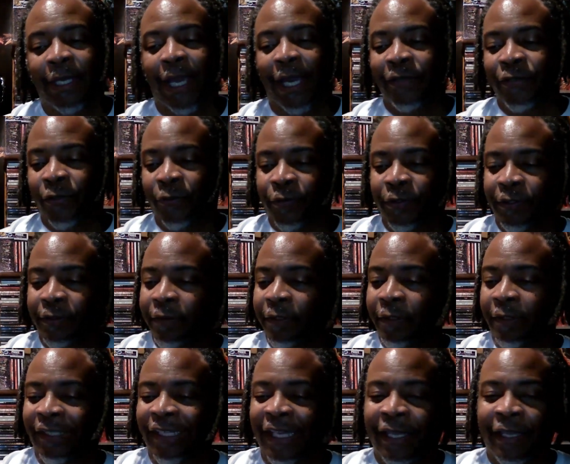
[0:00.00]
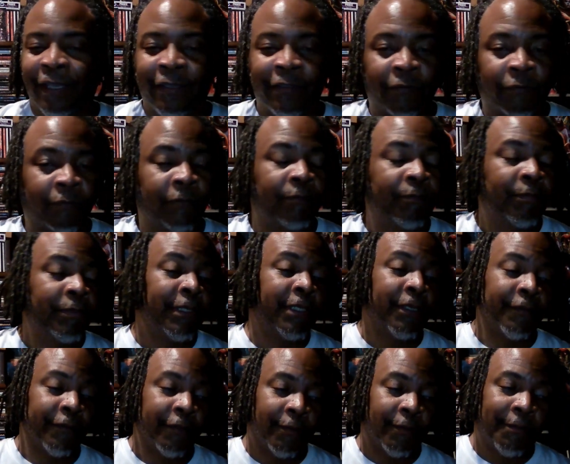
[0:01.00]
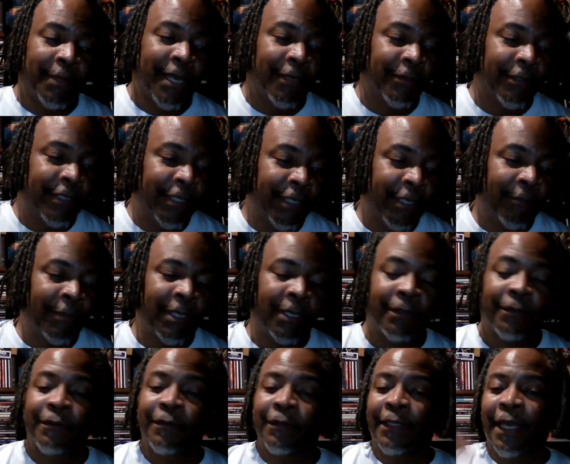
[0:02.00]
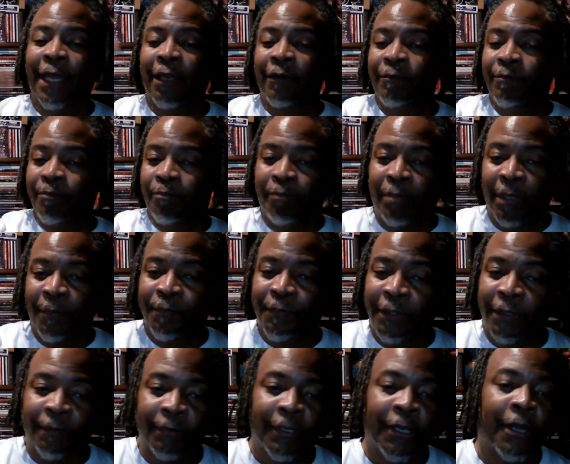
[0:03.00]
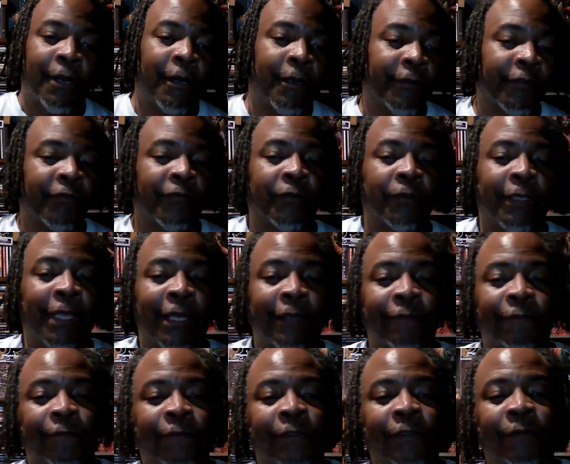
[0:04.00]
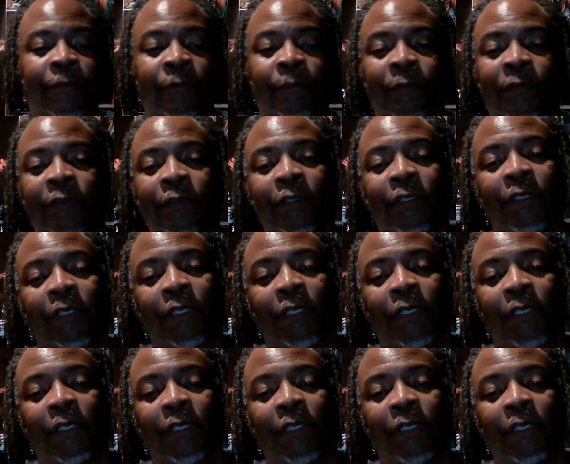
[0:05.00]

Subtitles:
I know the delays because of the pandemic, that bumped up costs for a lot of films.